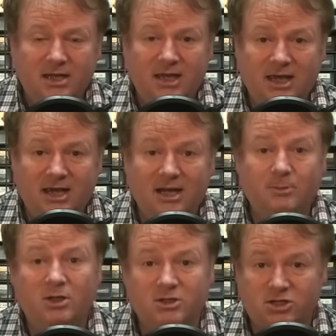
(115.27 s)
and I'm
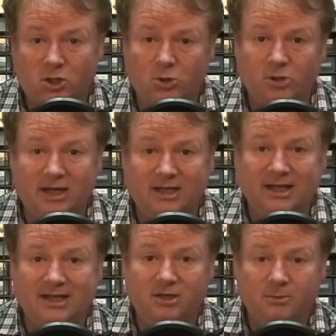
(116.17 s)
going to show you that
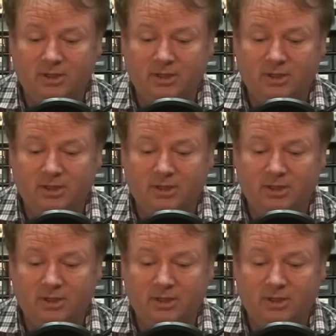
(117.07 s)
later.